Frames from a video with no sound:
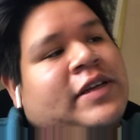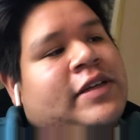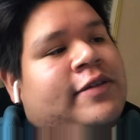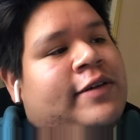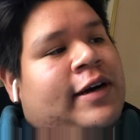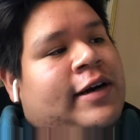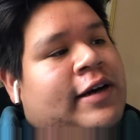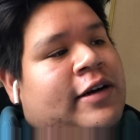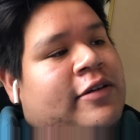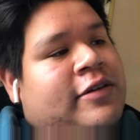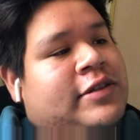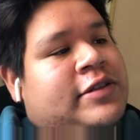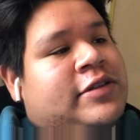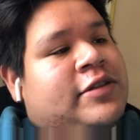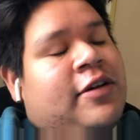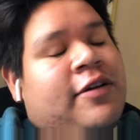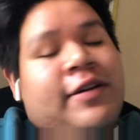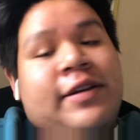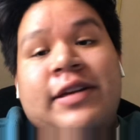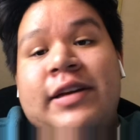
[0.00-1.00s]
Right now it's
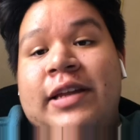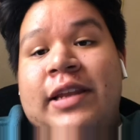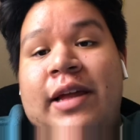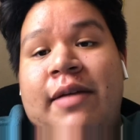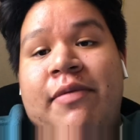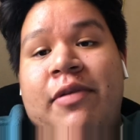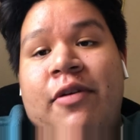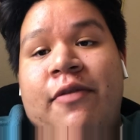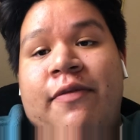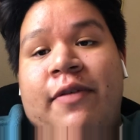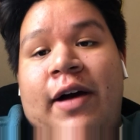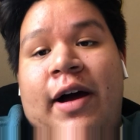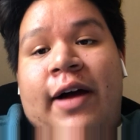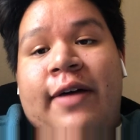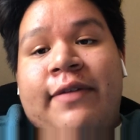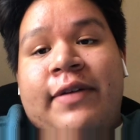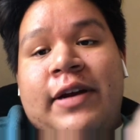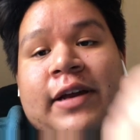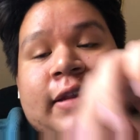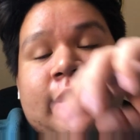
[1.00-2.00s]
currently
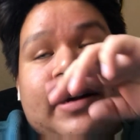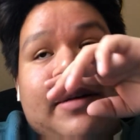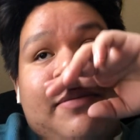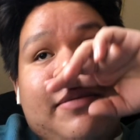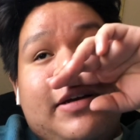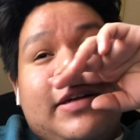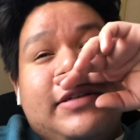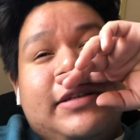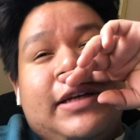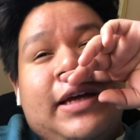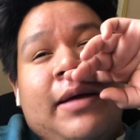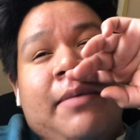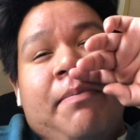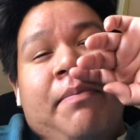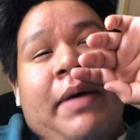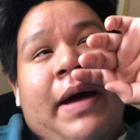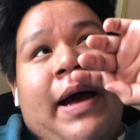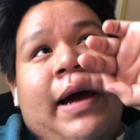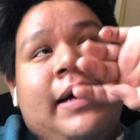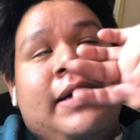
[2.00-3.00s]
11:05 and I think I'm gonna get
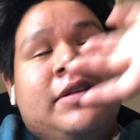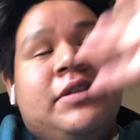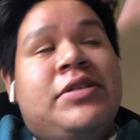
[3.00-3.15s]
back